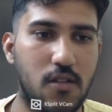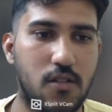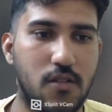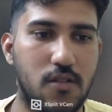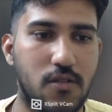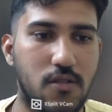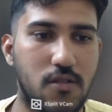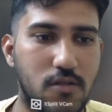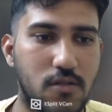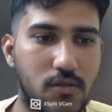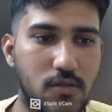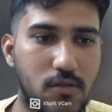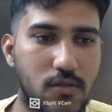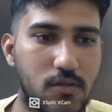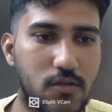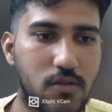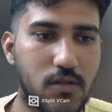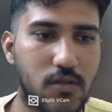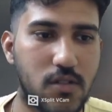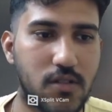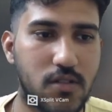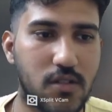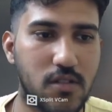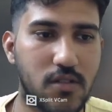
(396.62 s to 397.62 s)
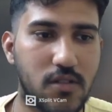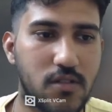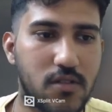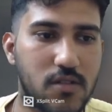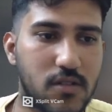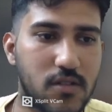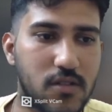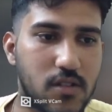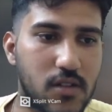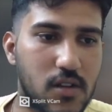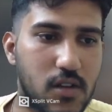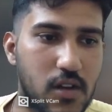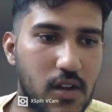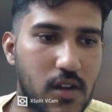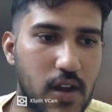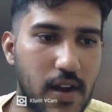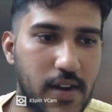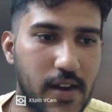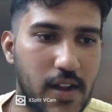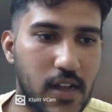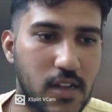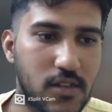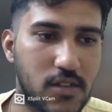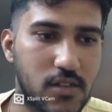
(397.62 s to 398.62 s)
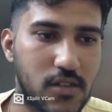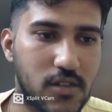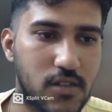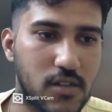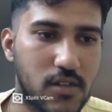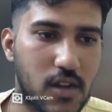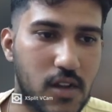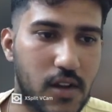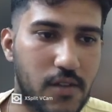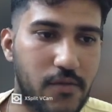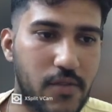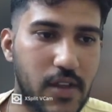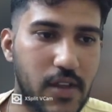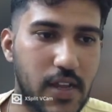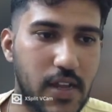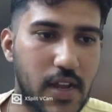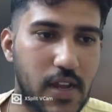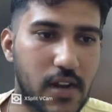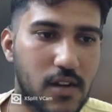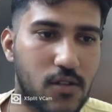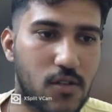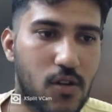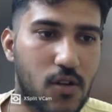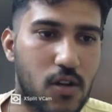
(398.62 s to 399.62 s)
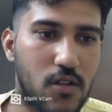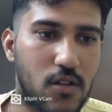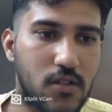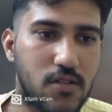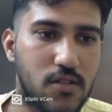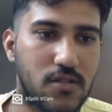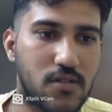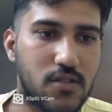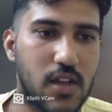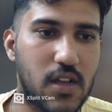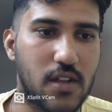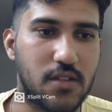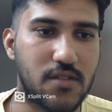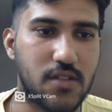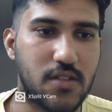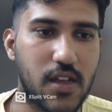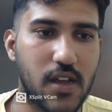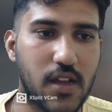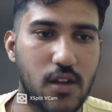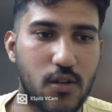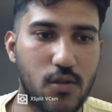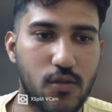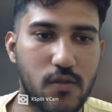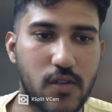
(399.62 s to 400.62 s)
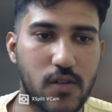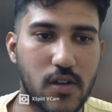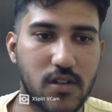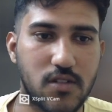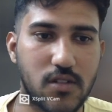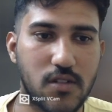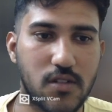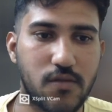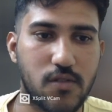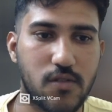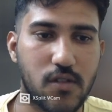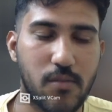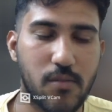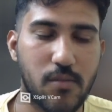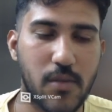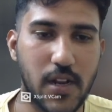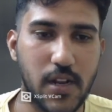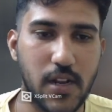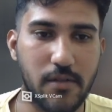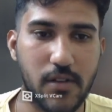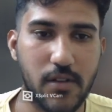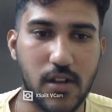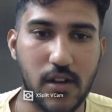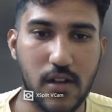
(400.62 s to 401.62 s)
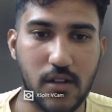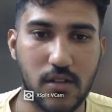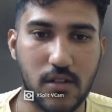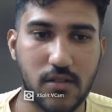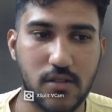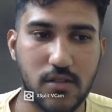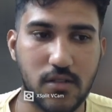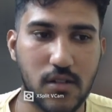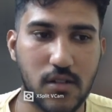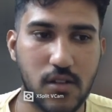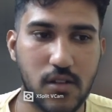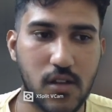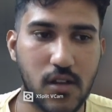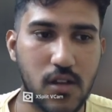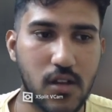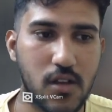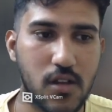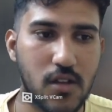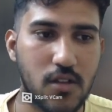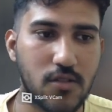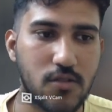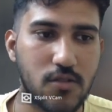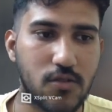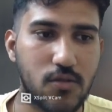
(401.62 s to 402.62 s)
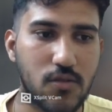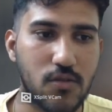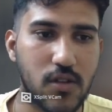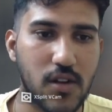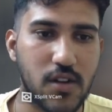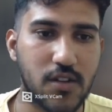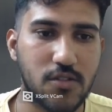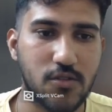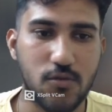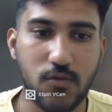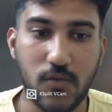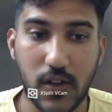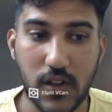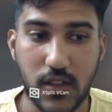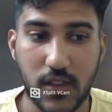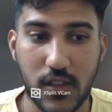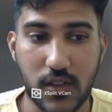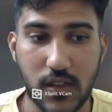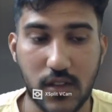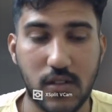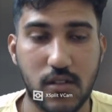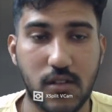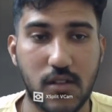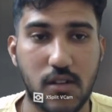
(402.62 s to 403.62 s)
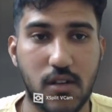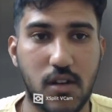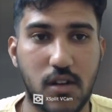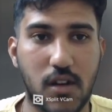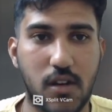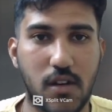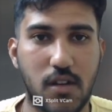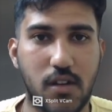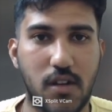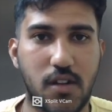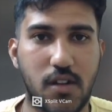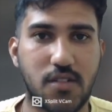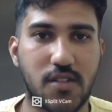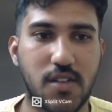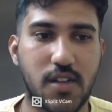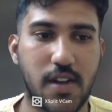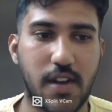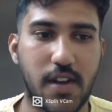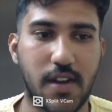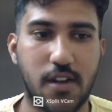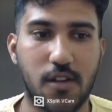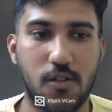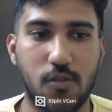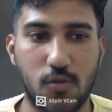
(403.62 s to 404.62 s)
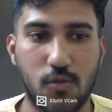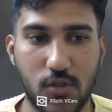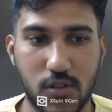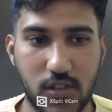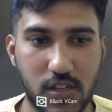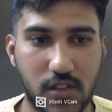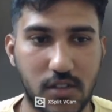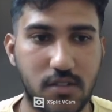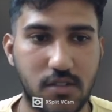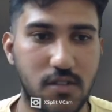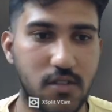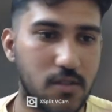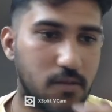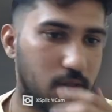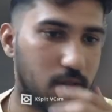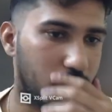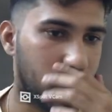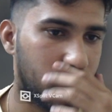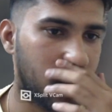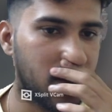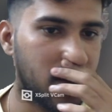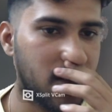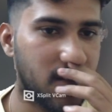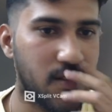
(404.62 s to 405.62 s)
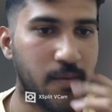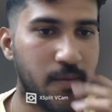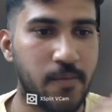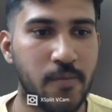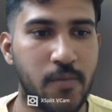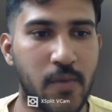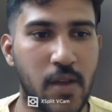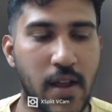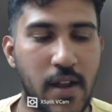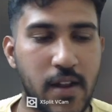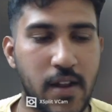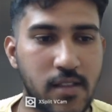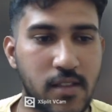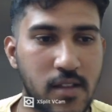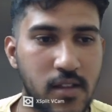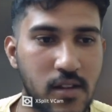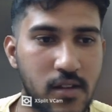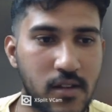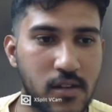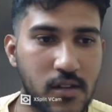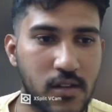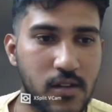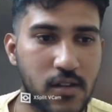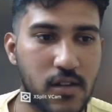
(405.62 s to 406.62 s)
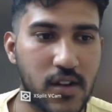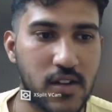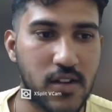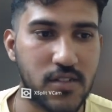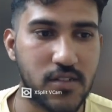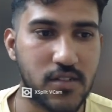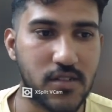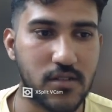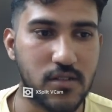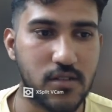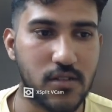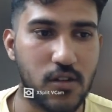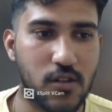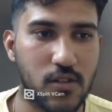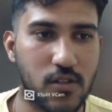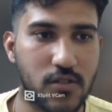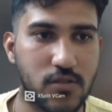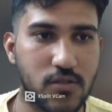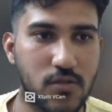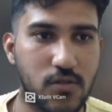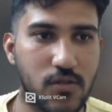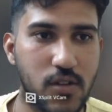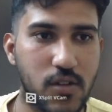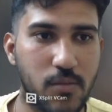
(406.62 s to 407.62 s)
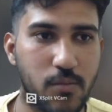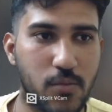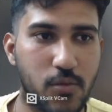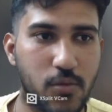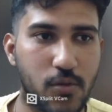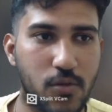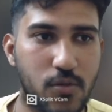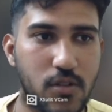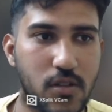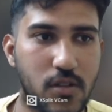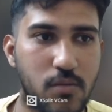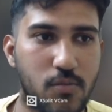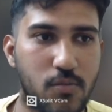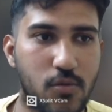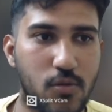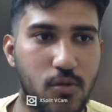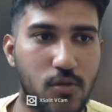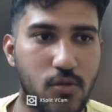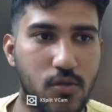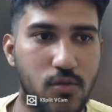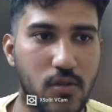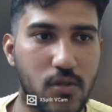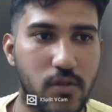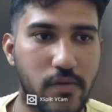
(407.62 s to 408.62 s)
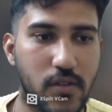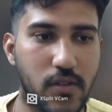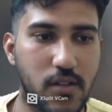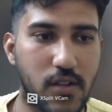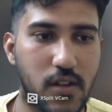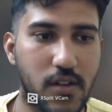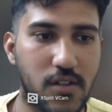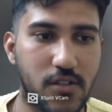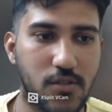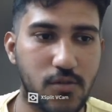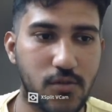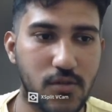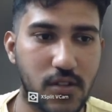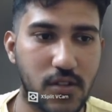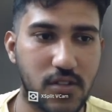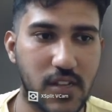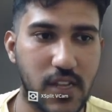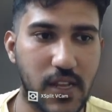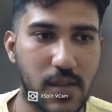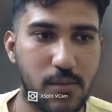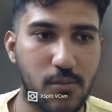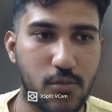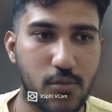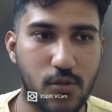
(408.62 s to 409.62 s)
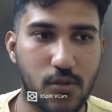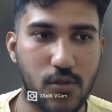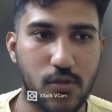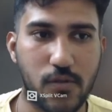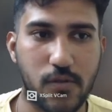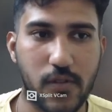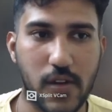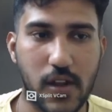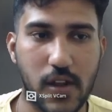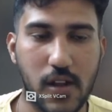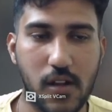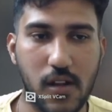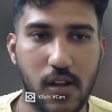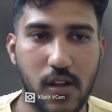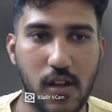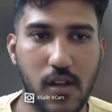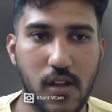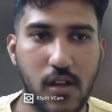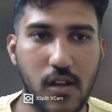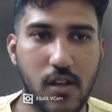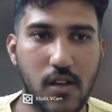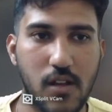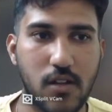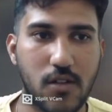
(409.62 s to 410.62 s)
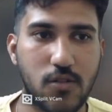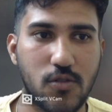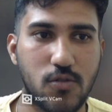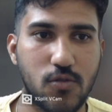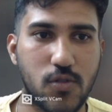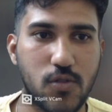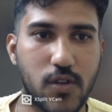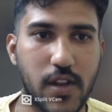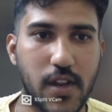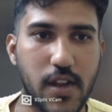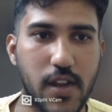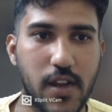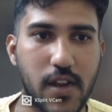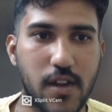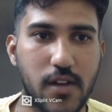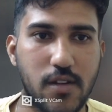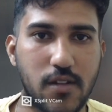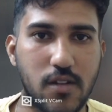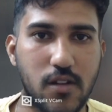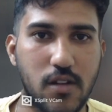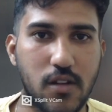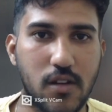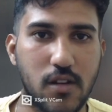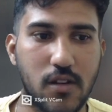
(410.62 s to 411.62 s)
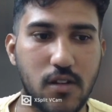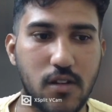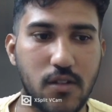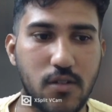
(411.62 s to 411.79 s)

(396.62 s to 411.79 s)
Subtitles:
So this is attached, and we can call this say hello function from anywhere else. So let's do one thing. Let's create a Node.js server, and then let's also import the proto. Let's use the same proto file to create stubs